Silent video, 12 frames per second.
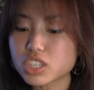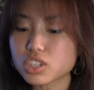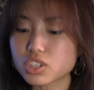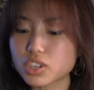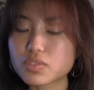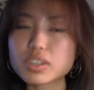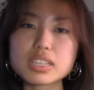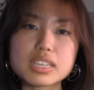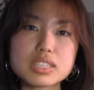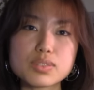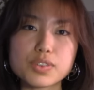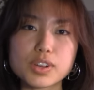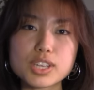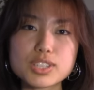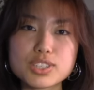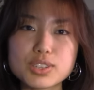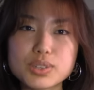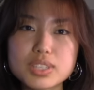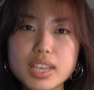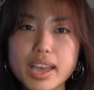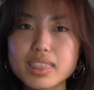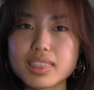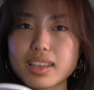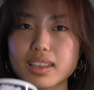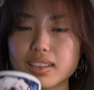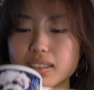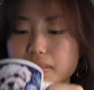should release furry suits, I think.